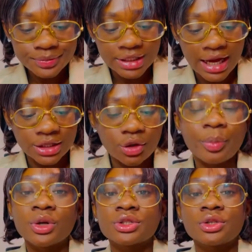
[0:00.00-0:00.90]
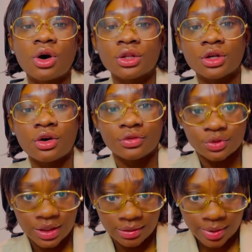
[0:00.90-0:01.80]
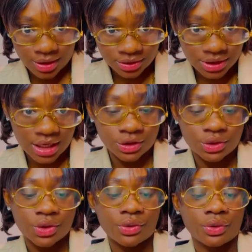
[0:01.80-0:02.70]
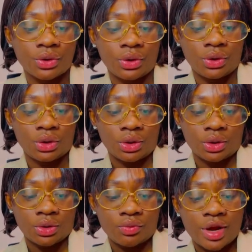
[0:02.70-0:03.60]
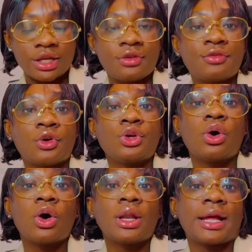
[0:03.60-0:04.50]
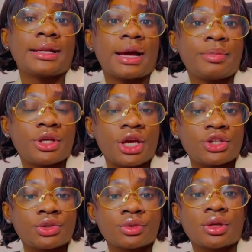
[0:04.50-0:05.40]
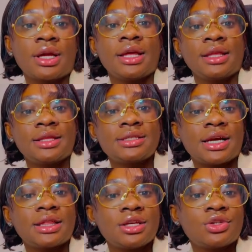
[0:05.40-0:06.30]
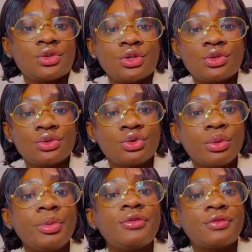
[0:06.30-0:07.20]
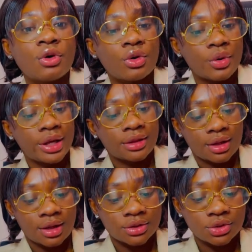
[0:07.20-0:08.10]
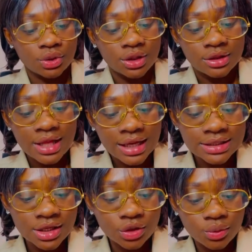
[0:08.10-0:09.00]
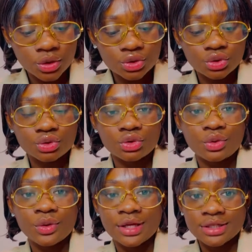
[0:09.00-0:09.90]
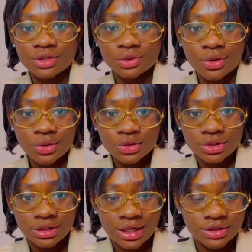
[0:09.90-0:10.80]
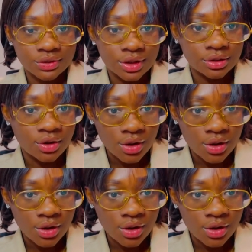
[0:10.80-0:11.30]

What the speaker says: and your postal order of £20, and you're ready for your online application. These are things you need to do before going there. So the next thing you want to do is to go to the Nigerian